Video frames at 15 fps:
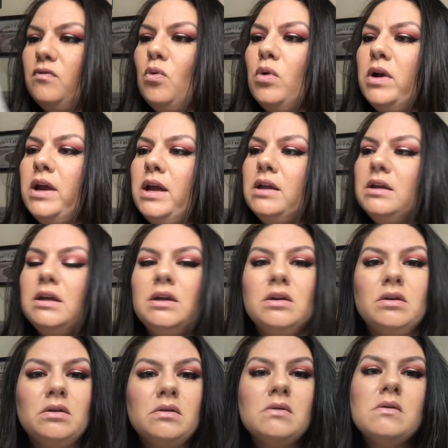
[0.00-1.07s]
the forehead
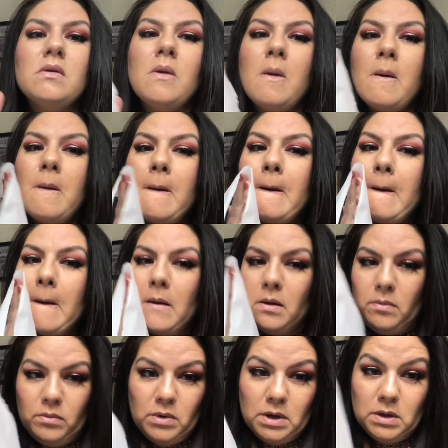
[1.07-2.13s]
here.
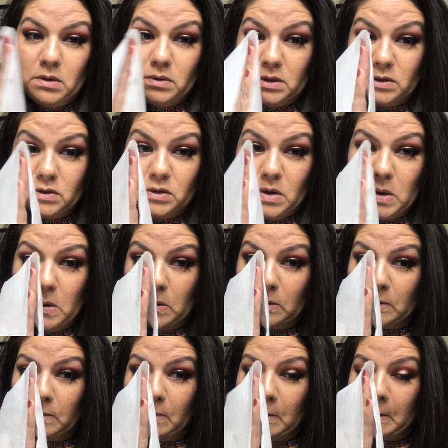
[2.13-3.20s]
I know this
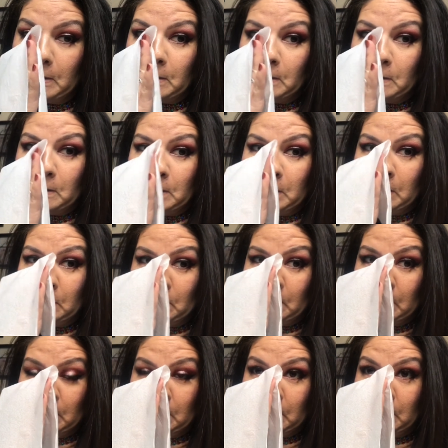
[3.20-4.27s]
nose more so you guys
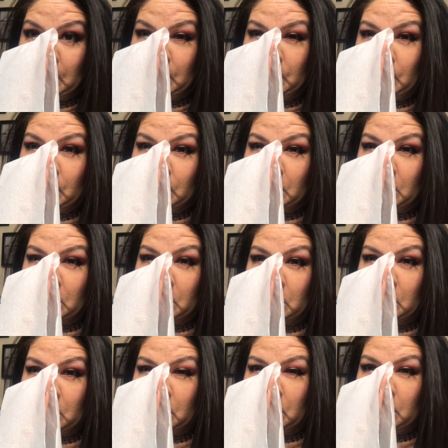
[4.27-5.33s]
want to see. Look at
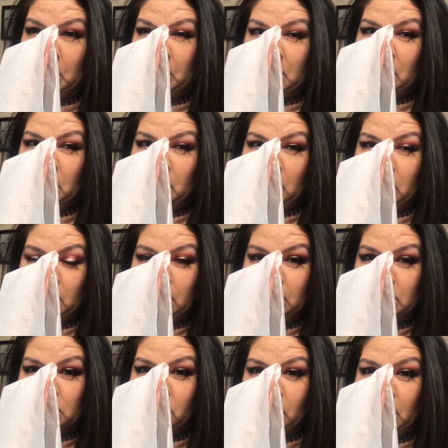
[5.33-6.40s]
this.
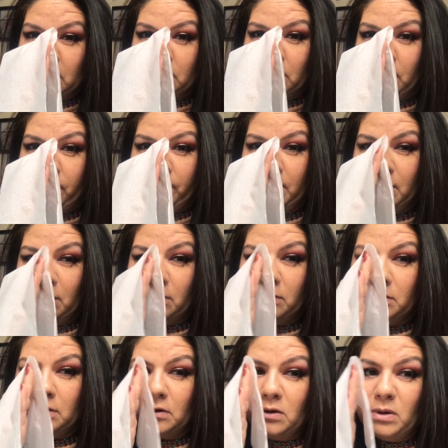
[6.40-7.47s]
Let's cross our
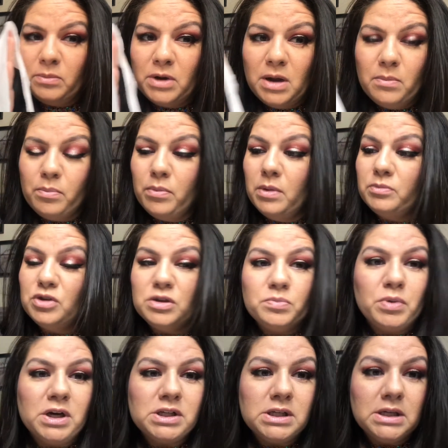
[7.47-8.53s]
fingers. So I'm not, I'm just
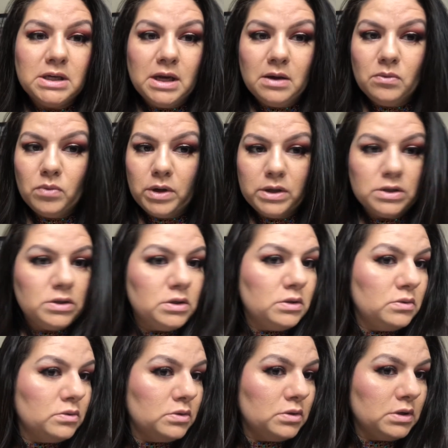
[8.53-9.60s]
pressing down. Wow, that's
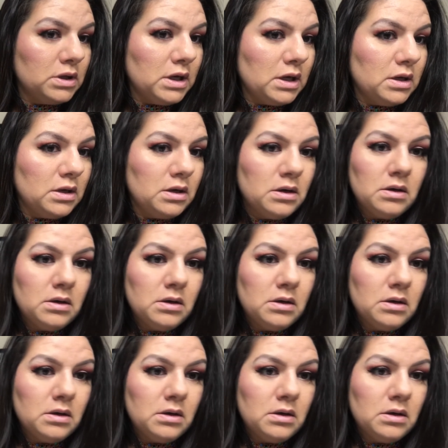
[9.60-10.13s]
huge. Look at that.